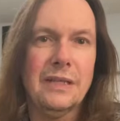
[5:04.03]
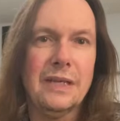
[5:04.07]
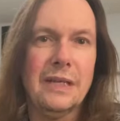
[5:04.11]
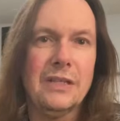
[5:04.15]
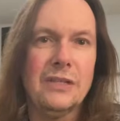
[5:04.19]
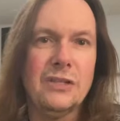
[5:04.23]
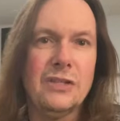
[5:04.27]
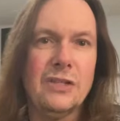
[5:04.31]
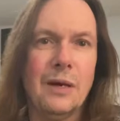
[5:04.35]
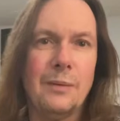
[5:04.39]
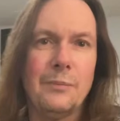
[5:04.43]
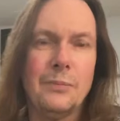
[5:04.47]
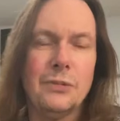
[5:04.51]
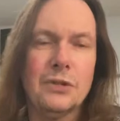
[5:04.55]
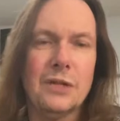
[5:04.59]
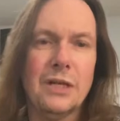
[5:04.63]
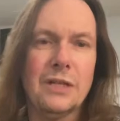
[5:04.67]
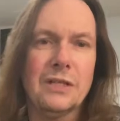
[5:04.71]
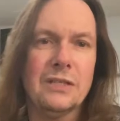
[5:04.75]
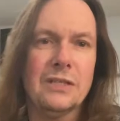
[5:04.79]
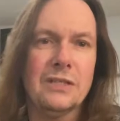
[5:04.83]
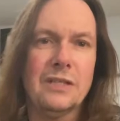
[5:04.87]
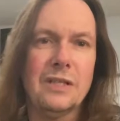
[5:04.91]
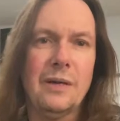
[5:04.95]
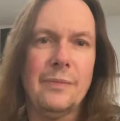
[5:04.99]
a dump truck
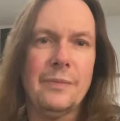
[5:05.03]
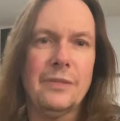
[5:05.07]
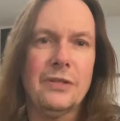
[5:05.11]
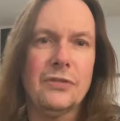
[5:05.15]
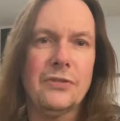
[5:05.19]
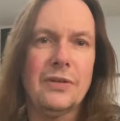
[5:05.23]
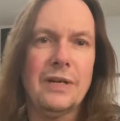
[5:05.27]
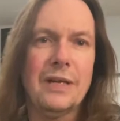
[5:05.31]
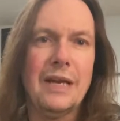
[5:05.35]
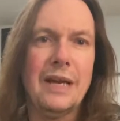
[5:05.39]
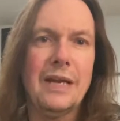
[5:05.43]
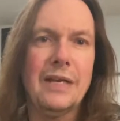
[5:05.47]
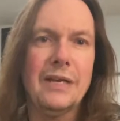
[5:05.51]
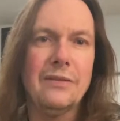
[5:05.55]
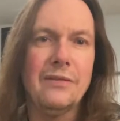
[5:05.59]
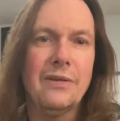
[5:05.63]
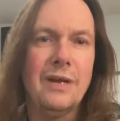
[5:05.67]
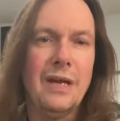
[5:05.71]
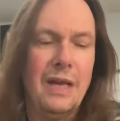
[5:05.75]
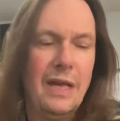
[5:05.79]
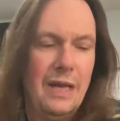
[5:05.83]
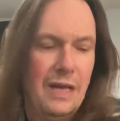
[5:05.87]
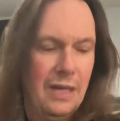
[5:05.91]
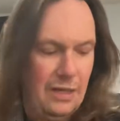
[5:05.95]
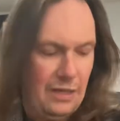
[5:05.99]
just coming straight at you.
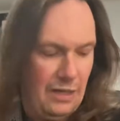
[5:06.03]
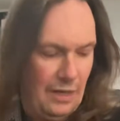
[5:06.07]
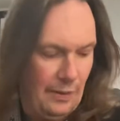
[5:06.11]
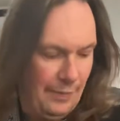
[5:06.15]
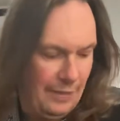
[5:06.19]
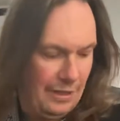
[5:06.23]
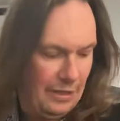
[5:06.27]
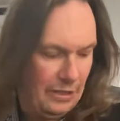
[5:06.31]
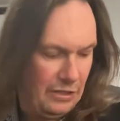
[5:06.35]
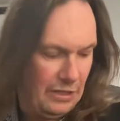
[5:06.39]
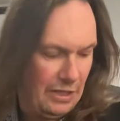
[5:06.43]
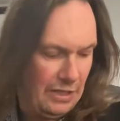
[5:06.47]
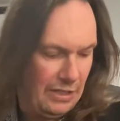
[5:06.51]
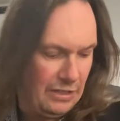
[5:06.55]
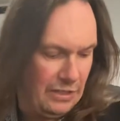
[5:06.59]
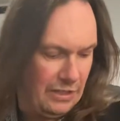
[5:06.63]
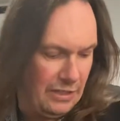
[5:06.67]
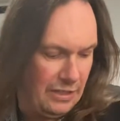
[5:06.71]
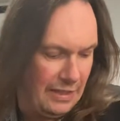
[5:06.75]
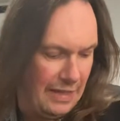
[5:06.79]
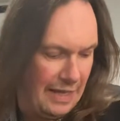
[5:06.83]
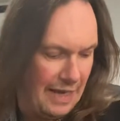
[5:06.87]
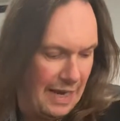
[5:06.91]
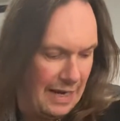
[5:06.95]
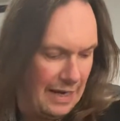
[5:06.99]
I'm gonna change to
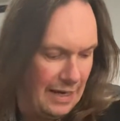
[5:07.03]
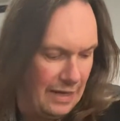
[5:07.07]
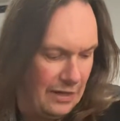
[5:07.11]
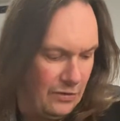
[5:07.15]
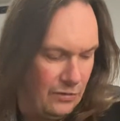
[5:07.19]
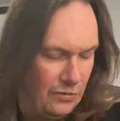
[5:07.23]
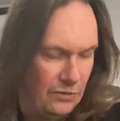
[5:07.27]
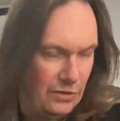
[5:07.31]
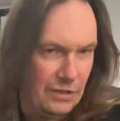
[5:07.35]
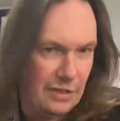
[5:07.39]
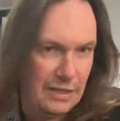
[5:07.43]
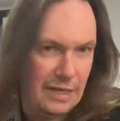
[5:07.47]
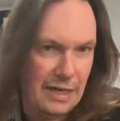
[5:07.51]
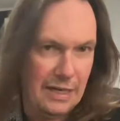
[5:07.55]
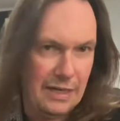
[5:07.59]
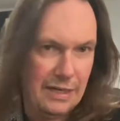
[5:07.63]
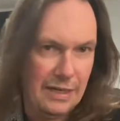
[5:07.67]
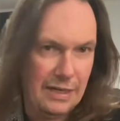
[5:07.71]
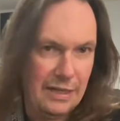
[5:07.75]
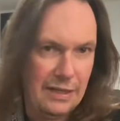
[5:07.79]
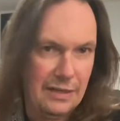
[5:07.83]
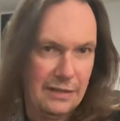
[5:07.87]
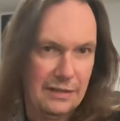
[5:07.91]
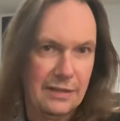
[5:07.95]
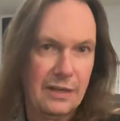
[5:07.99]
that, and you'll just kind of
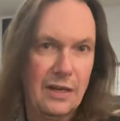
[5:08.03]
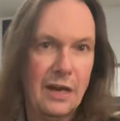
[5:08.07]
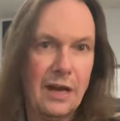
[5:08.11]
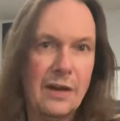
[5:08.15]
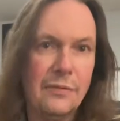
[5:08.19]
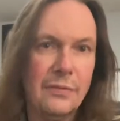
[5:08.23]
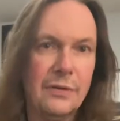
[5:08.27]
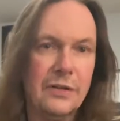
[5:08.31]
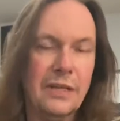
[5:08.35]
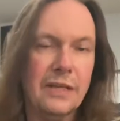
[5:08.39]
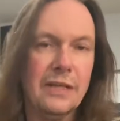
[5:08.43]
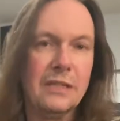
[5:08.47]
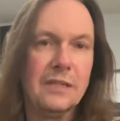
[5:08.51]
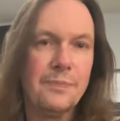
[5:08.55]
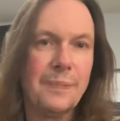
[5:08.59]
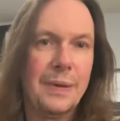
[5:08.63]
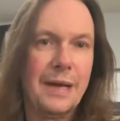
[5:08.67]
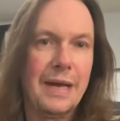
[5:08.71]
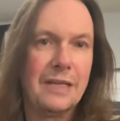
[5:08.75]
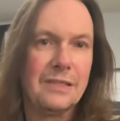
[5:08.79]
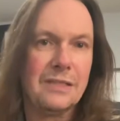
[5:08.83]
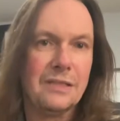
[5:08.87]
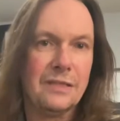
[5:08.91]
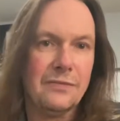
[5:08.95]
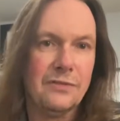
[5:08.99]
get, now everything is
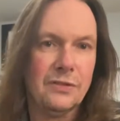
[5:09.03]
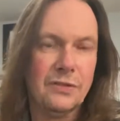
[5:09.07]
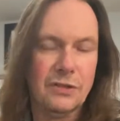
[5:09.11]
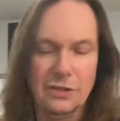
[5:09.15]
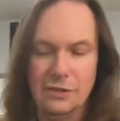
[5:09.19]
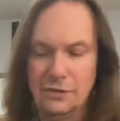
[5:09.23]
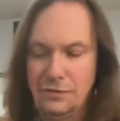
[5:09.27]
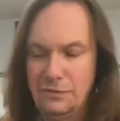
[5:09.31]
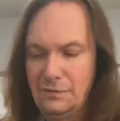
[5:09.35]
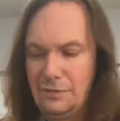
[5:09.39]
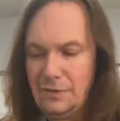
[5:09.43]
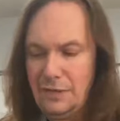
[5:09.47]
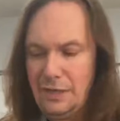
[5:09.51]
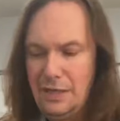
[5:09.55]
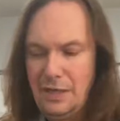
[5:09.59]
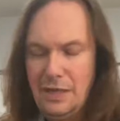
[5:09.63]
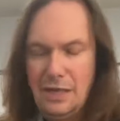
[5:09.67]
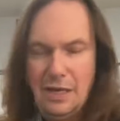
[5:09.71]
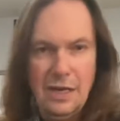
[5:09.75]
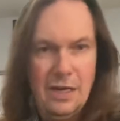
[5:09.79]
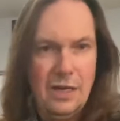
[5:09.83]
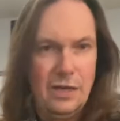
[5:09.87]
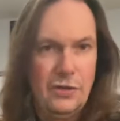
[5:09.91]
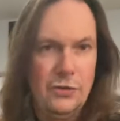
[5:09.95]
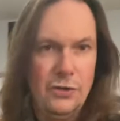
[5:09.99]
passive, so
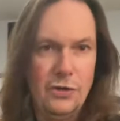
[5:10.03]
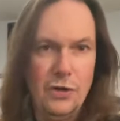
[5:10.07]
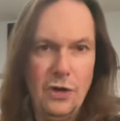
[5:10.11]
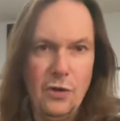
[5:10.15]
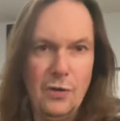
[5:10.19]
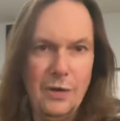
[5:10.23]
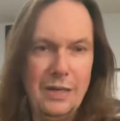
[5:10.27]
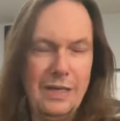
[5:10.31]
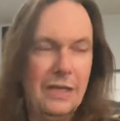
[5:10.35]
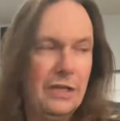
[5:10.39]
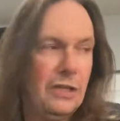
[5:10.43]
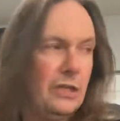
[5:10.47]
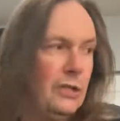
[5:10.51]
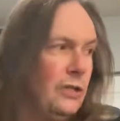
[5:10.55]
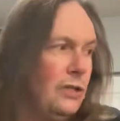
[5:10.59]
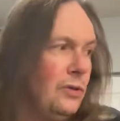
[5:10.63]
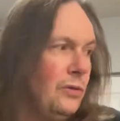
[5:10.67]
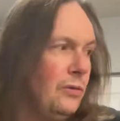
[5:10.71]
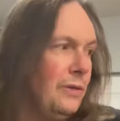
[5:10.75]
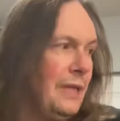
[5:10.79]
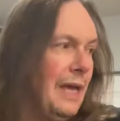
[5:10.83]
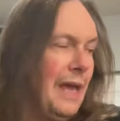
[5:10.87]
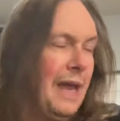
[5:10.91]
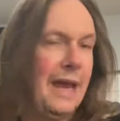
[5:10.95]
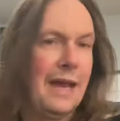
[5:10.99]
no EQ.
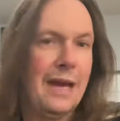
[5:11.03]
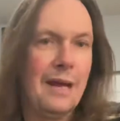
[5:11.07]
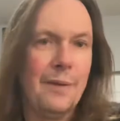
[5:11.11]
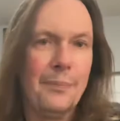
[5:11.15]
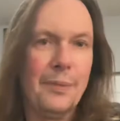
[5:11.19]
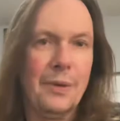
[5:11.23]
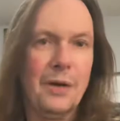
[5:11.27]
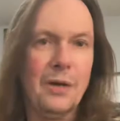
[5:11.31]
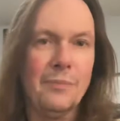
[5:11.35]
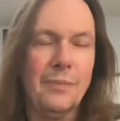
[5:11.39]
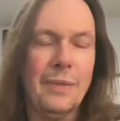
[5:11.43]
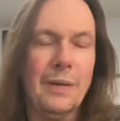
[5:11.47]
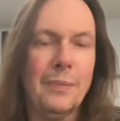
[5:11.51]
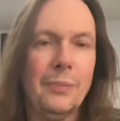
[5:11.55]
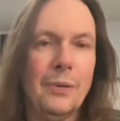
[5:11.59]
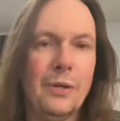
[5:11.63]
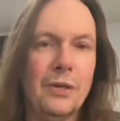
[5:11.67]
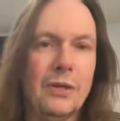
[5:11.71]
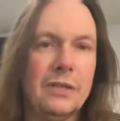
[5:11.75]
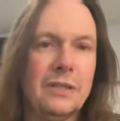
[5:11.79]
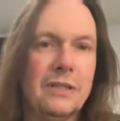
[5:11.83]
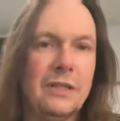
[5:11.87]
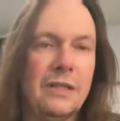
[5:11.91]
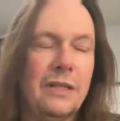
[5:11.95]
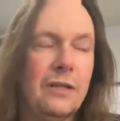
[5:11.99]
The amp on my
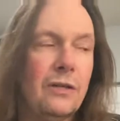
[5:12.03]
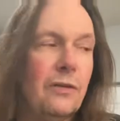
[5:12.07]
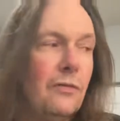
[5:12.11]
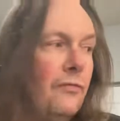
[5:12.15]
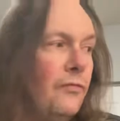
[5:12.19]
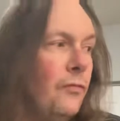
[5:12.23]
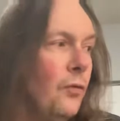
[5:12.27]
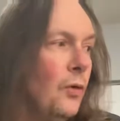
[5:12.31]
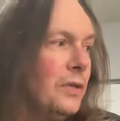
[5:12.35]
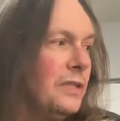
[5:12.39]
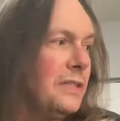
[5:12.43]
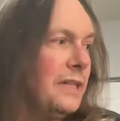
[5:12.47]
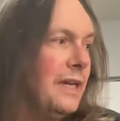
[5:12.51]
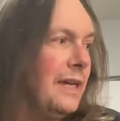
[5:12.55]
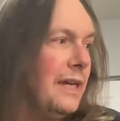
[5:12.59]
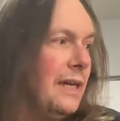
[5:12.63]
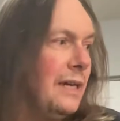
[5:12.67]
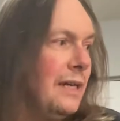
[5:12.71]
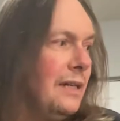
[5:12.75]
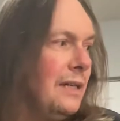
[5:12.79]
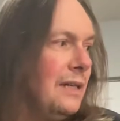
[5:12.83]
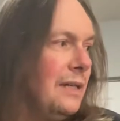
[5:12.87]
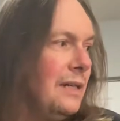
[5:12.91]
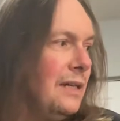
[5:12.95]
Bergantino Forte